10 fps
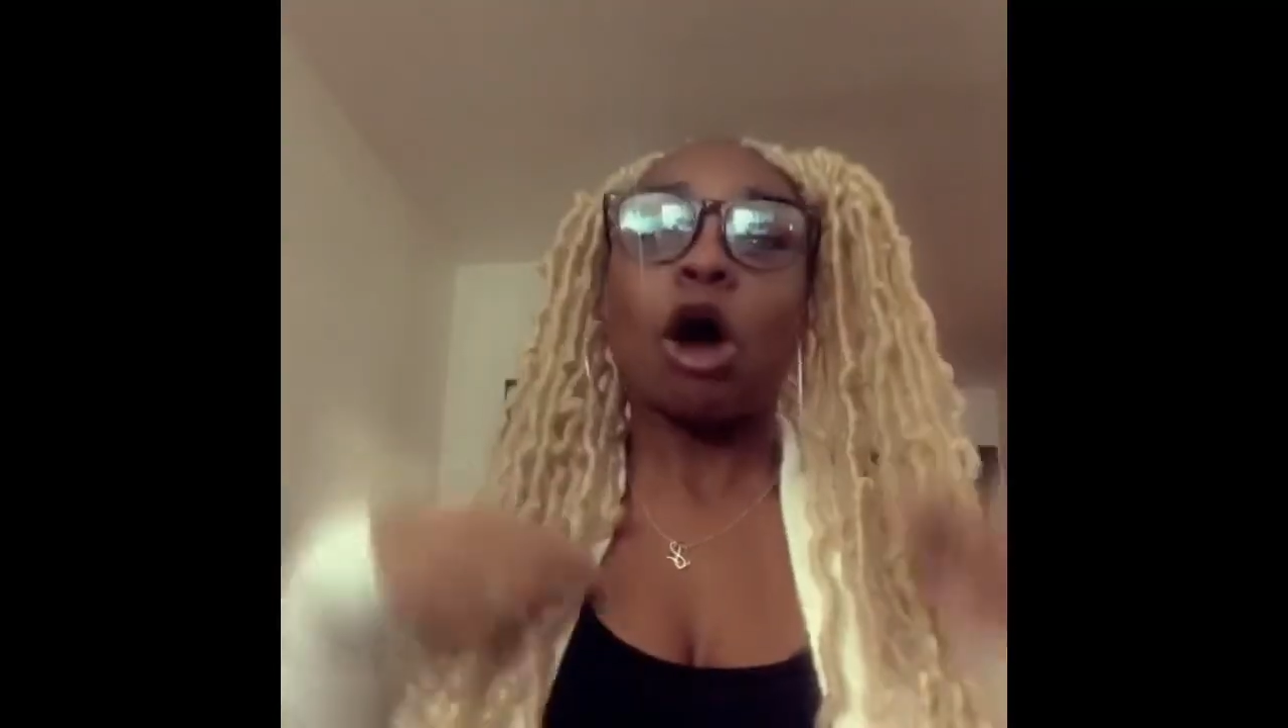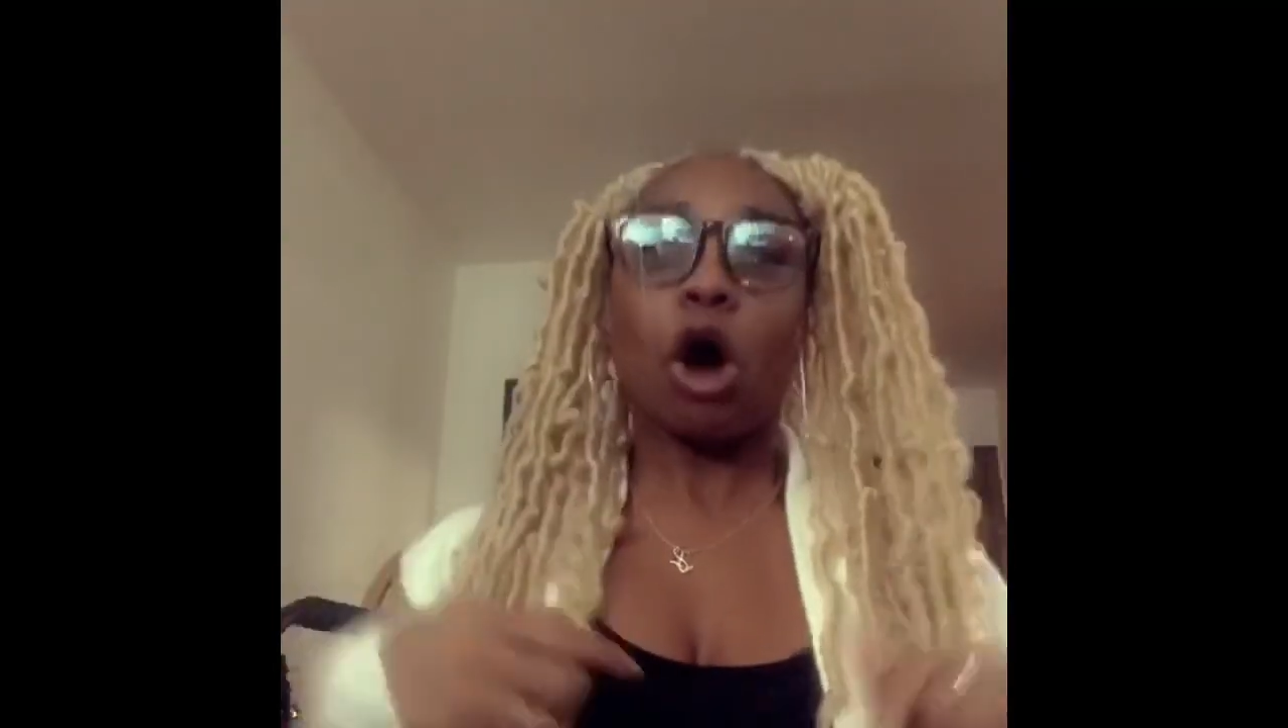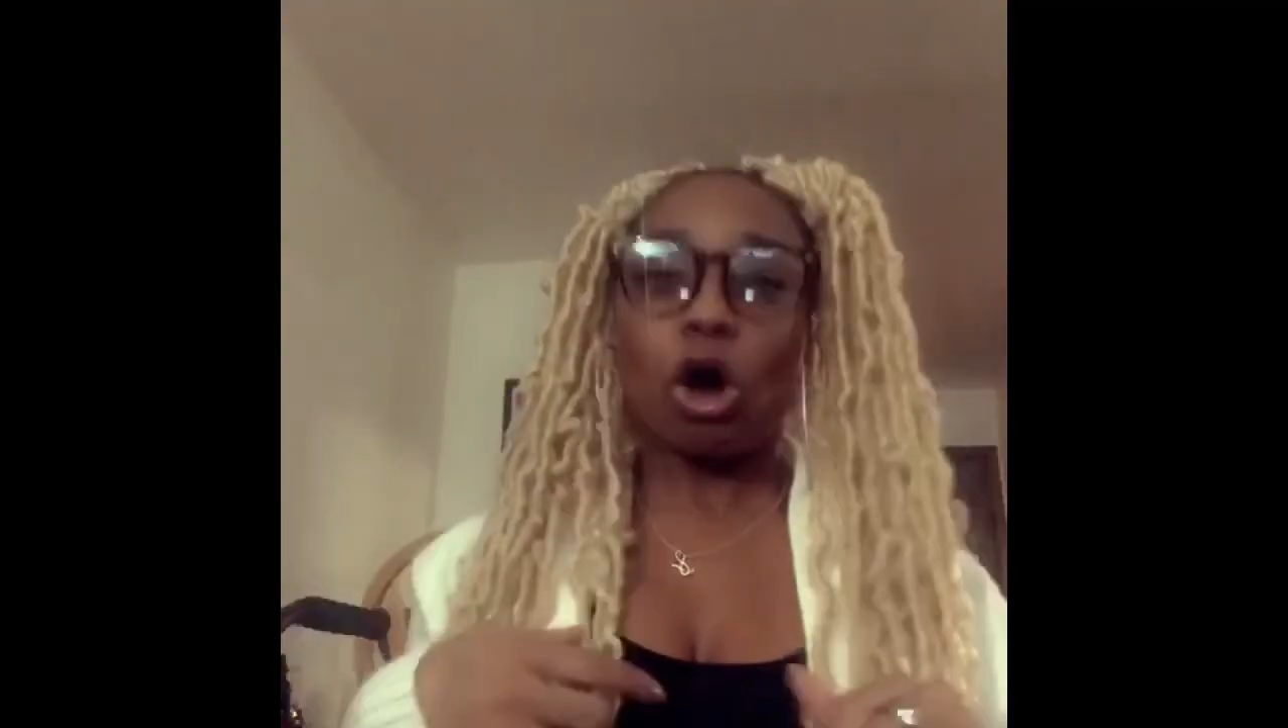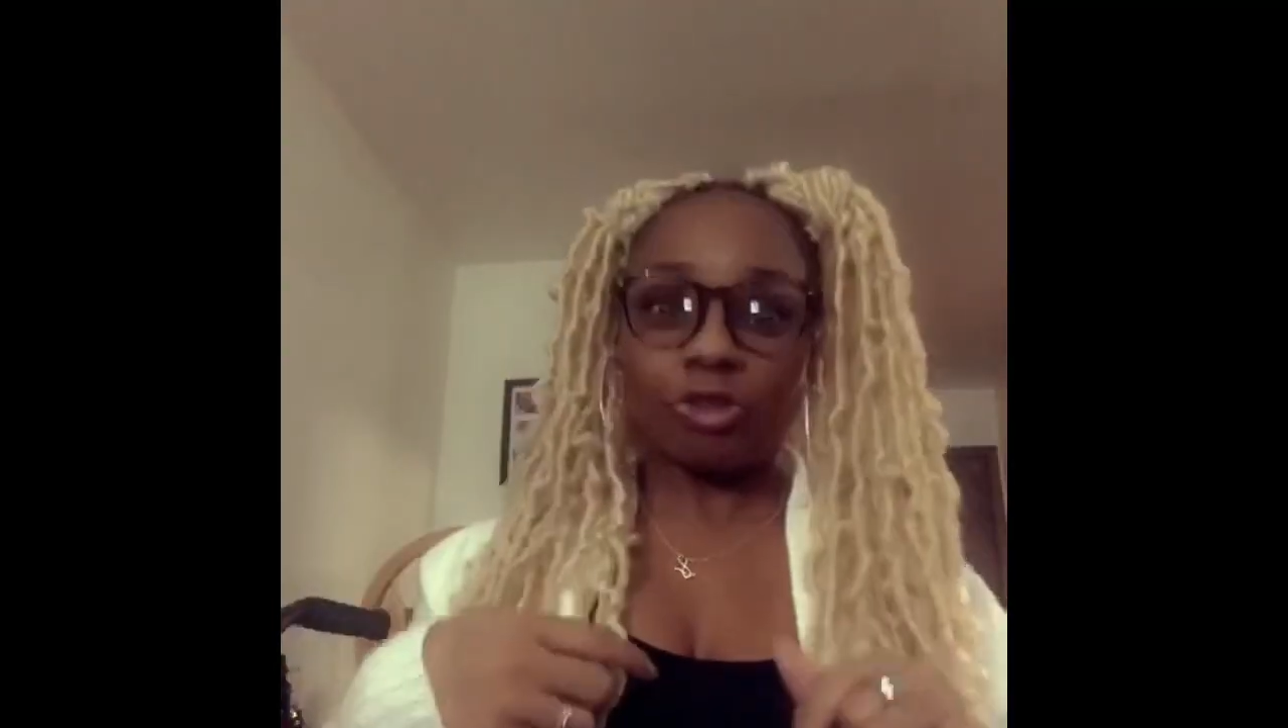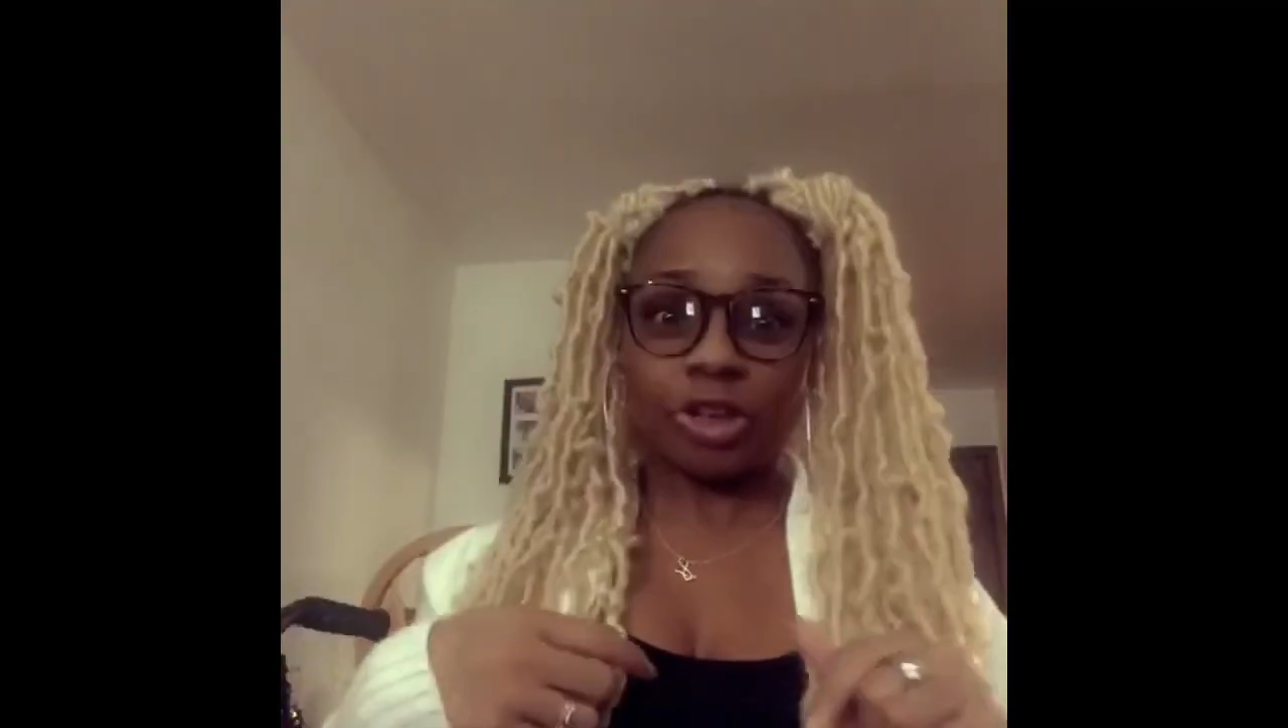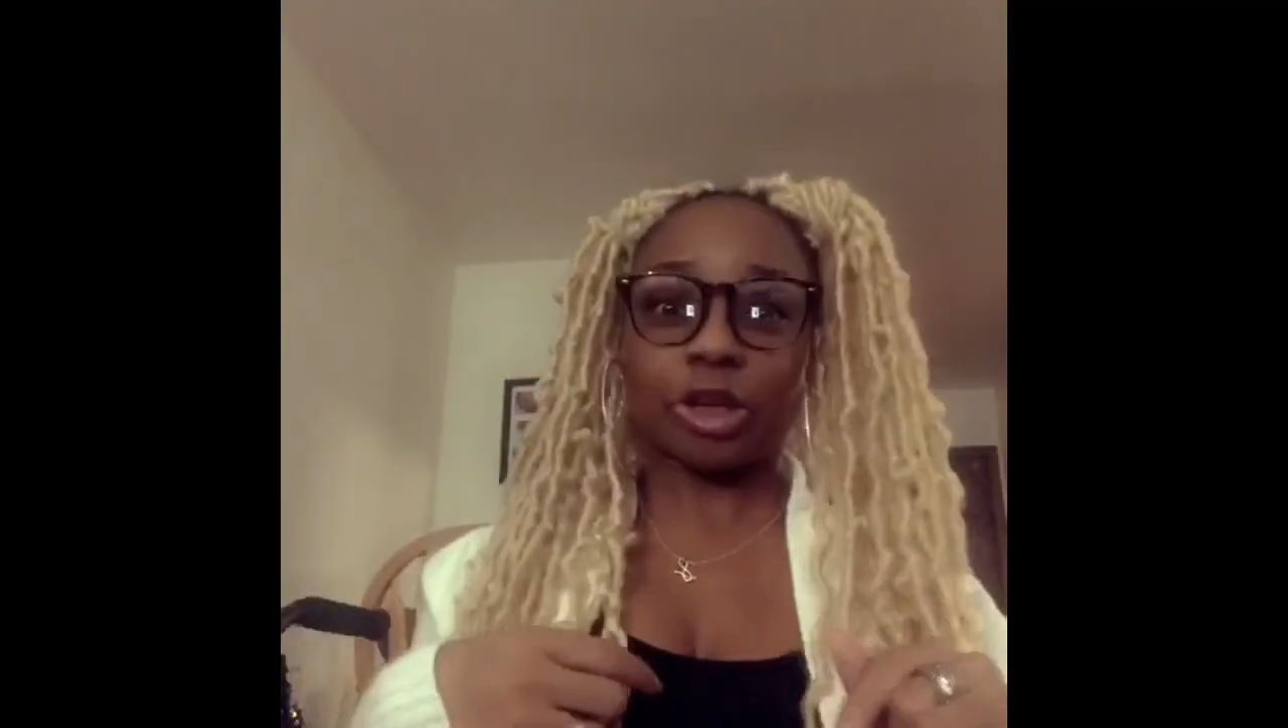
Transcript: over